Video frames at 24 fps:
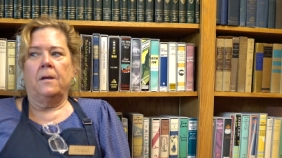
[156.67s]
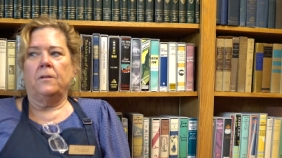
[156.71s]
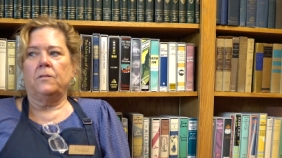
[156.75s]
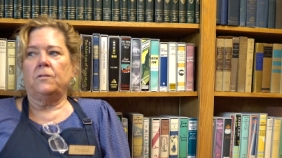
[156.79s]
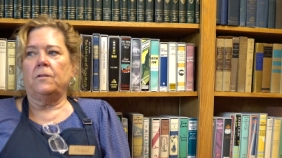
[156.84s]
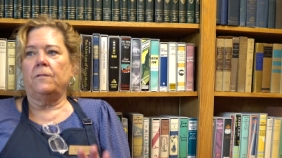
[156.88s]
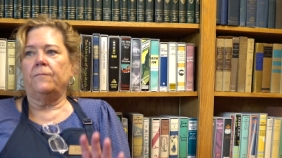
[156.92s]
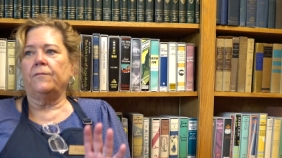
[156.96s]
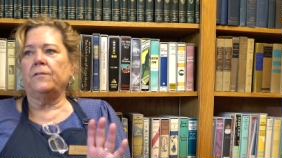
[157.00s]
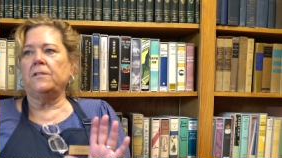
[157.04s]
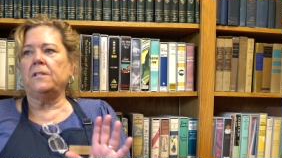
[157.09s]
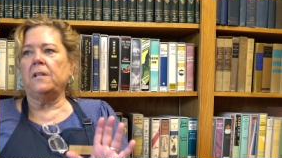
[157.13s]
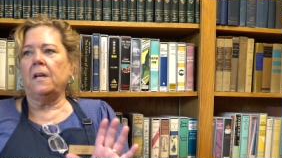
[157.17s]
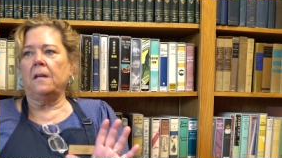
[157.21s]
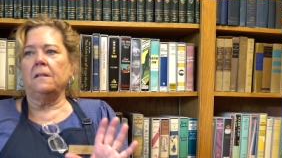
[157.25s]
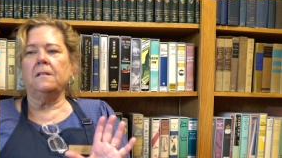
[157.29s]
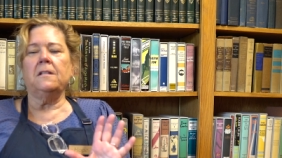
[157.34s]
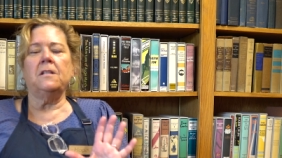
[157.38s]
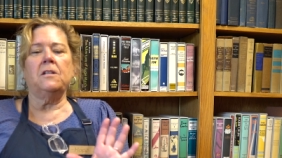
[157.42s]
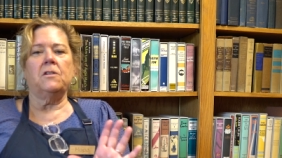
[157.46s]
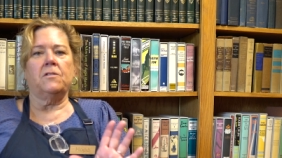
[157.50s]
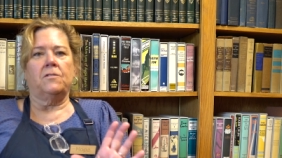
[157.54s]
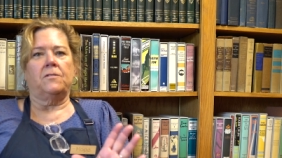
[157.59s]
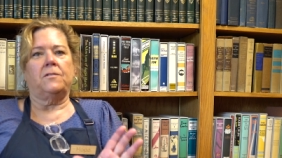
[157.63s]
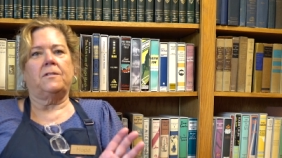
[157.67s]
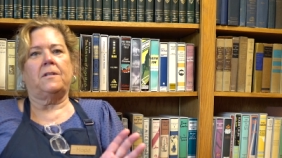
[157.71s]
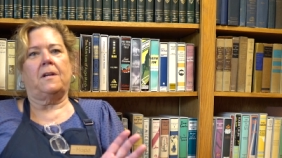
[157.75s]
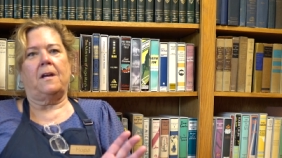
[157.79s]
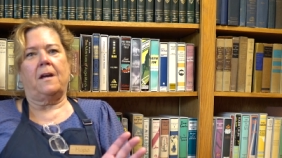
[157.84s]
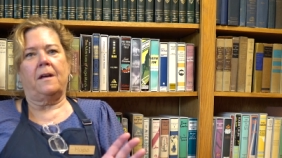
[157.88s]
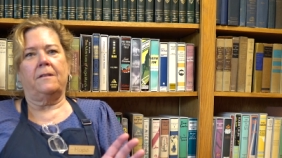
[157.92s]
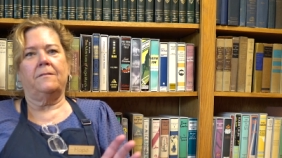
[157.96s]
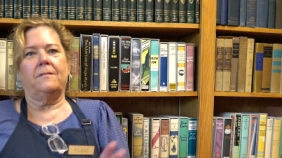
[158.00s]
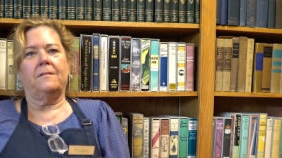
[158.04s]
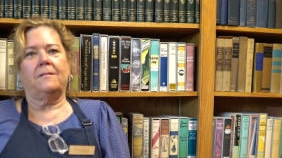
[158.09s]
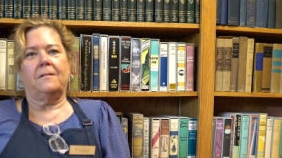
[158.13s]
So for 10 years I
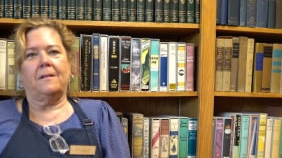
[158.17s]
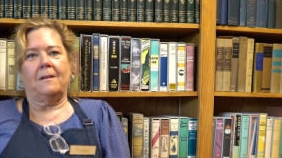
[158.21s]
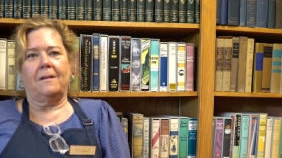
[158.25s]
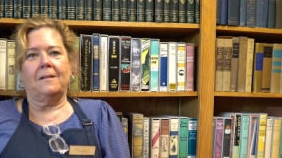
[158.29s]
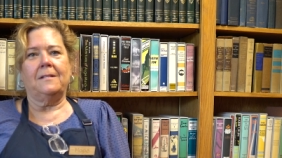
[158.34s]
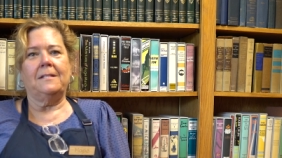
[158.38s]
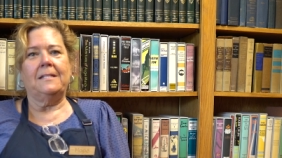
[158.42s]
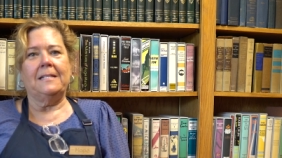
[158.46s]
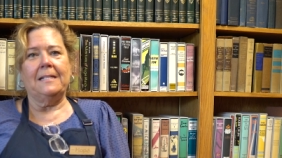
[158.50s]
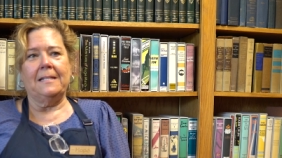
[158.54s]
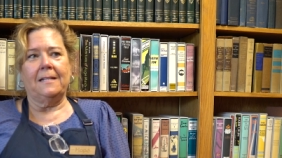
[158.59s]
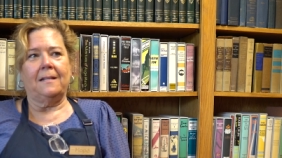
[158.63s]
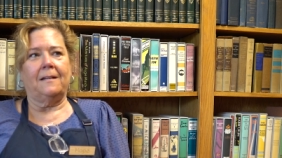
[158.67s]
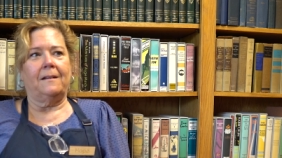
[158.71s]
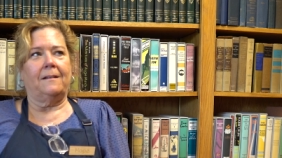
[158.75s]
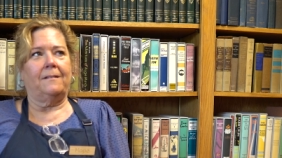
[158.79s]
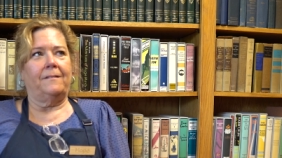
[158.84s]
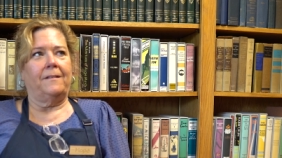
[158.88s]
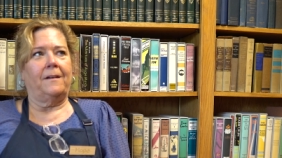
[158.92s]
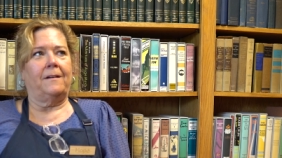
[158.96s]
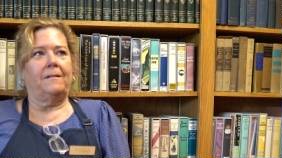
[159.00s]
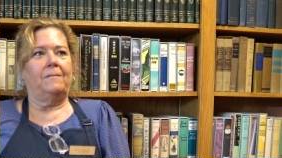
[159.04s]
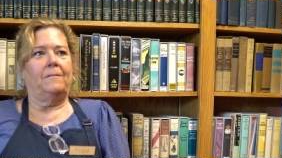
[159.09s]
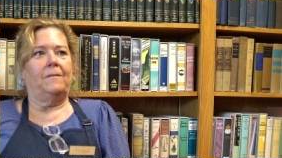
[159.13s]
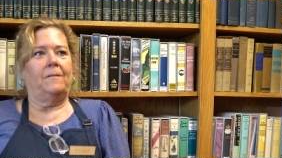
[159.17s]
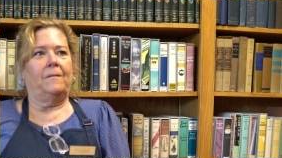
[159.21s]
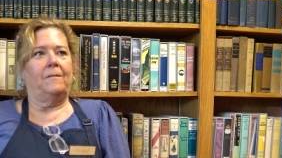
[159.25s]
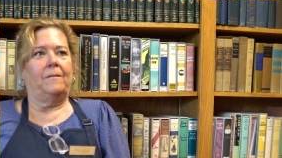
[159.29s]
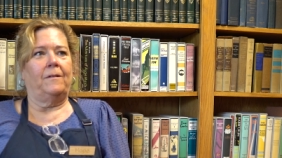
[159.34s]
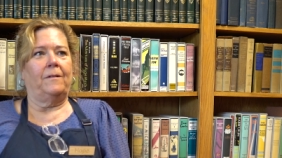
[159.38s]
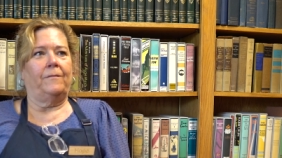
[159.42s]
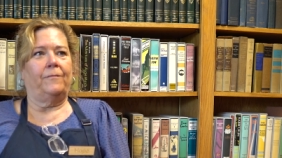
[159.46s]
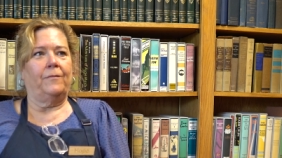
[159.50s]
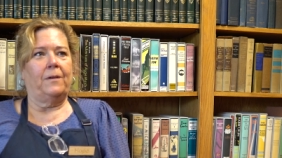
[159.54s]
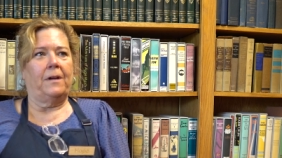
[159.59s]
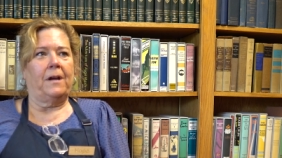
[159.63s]
had this idea that
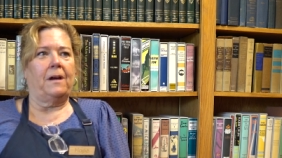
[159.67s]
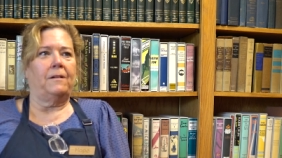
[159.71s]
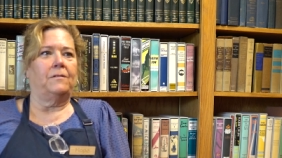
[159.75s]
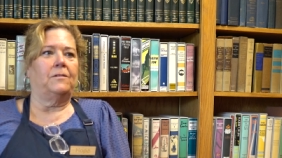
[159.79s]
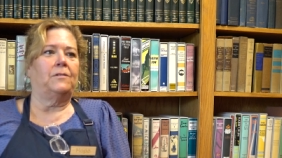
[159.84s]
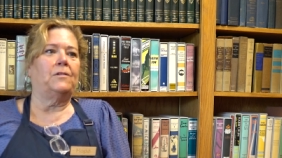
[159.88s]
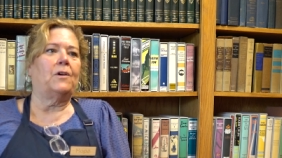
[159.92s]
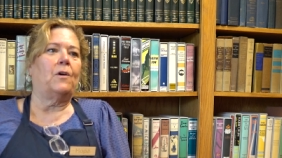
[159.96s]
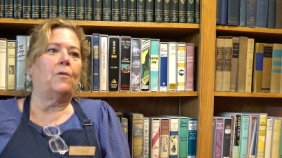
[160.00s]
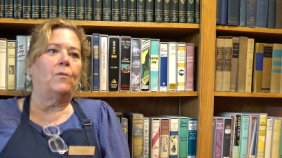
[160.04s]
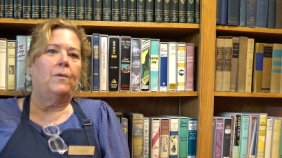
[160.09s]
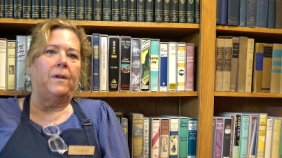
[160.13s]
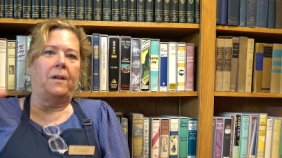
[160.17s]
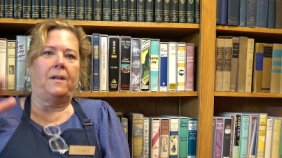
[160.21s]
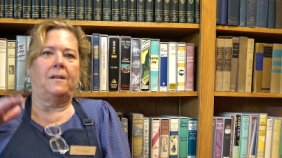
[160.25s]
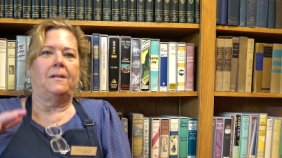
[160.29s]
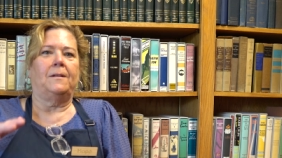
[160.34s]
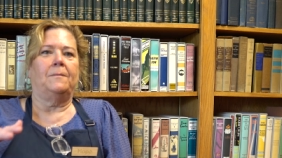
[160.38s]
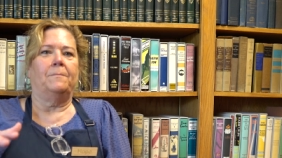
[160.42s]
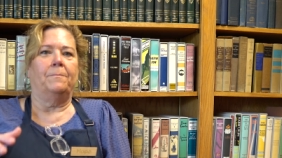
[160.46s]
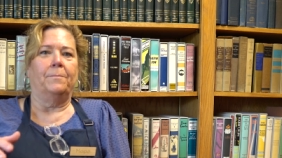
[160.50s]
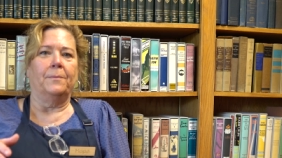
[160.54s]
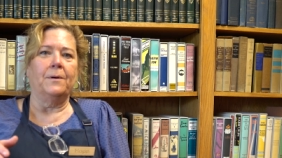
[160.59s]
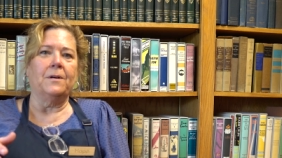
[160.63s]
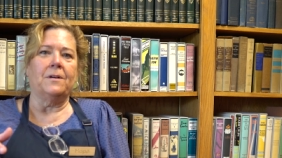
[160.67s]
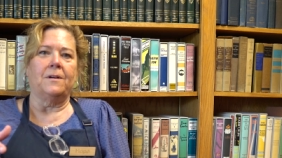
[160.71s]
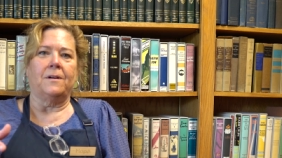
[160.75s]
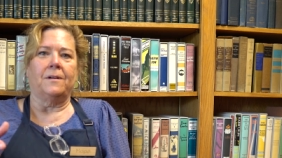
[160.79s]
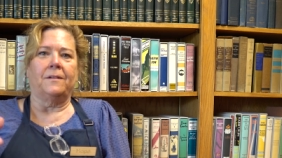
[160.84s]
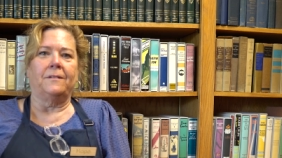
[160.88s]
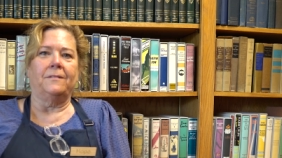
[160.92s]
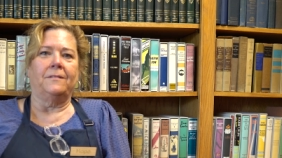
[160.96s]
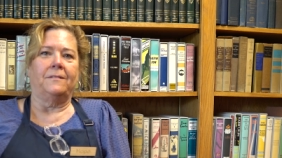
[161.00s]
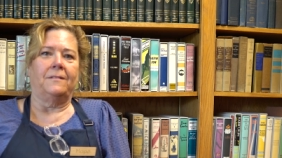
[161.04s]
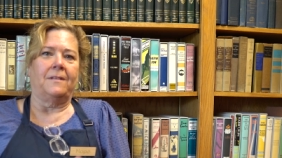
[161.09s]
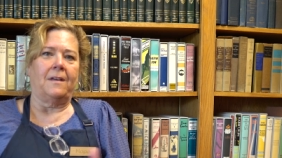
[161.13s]
if we got donated
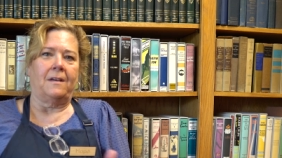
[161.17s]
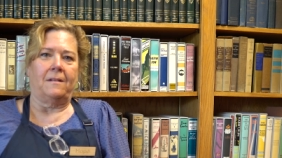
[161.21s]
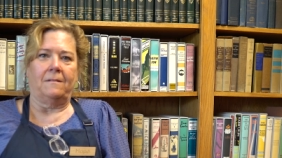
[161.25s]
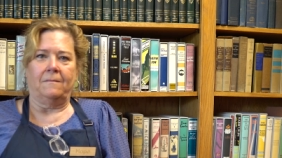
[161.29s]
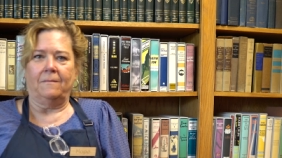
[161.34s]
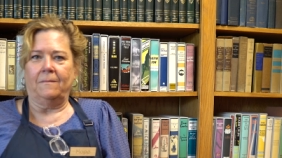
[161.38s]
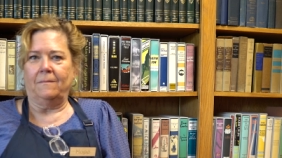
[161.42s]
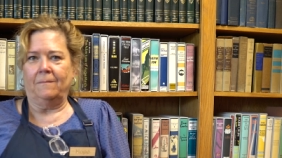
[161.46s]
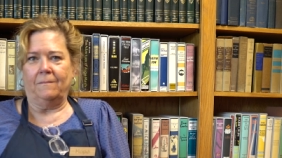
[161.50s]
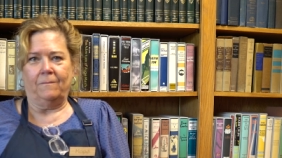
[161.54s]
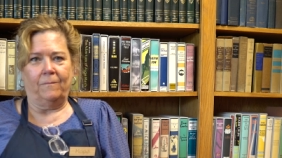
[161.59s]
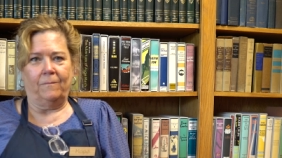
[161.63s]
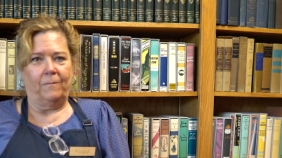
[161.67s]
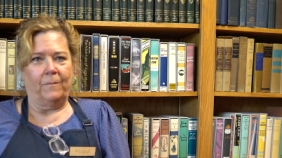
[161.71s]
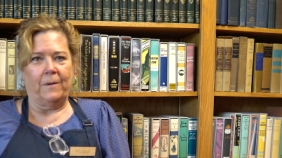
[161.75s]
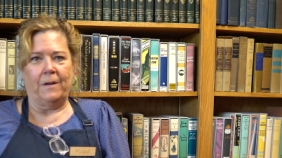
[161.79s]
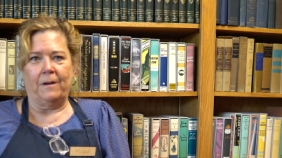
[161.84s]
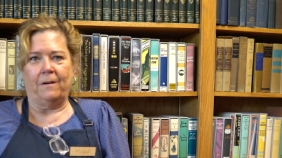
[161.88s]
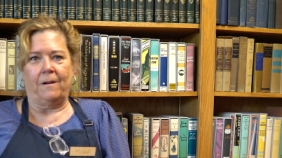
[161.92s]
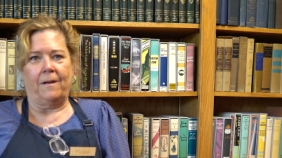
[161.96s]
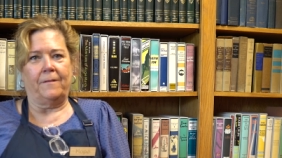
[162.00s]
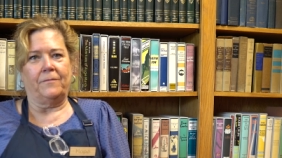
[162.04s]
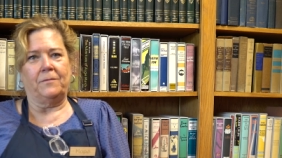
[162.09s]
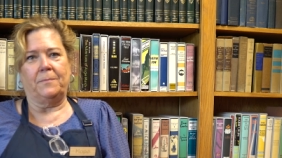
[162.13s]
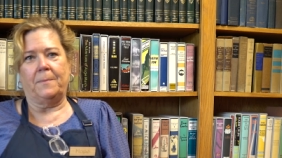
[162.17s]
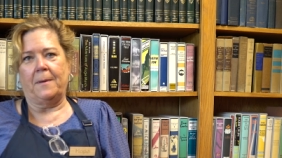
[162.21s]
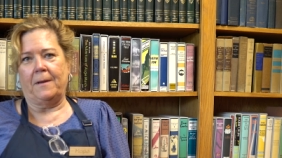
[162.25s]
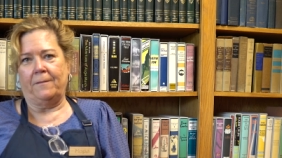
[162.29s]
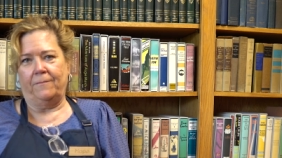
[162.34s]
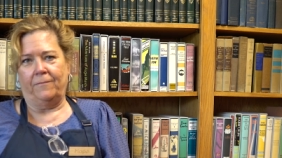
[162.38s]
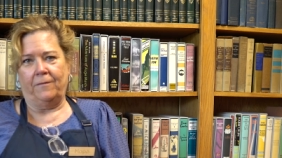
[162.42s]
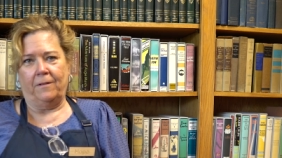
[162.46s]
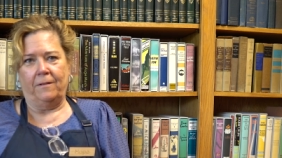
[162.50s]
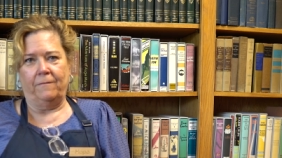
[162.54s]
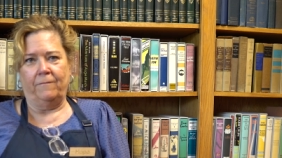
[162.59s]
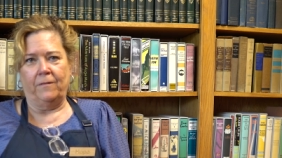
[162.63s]
books, then we don't have to pay
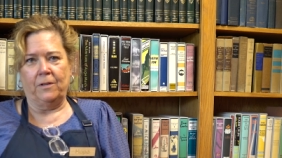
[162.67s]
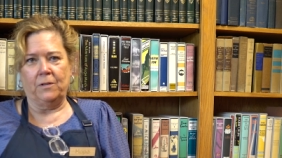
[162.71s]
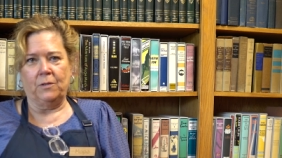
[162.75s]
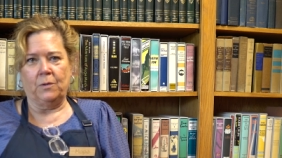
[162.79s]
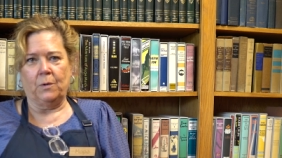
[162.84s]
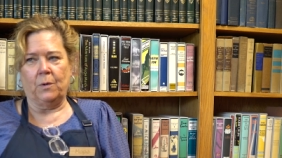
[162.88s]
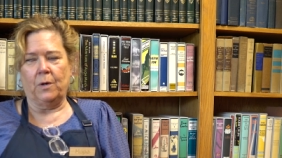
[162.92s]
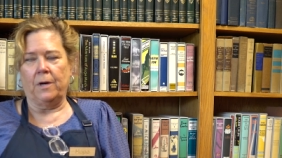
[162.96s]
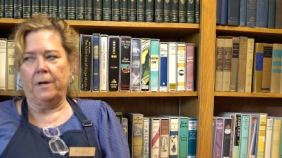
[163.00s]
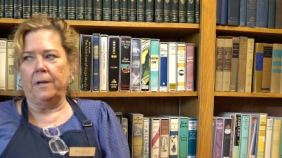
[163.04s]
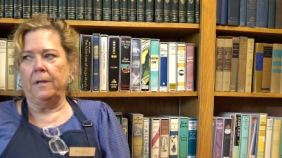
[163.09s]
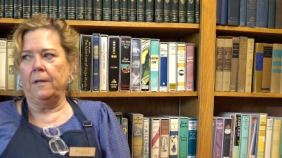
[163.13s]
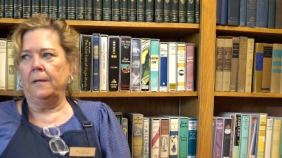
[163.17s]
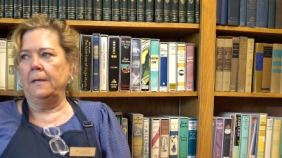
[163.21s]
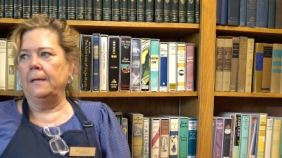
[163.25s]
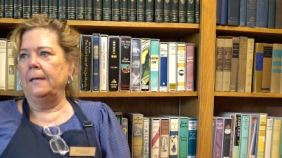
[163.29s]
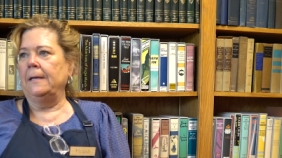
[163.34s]
for inventory.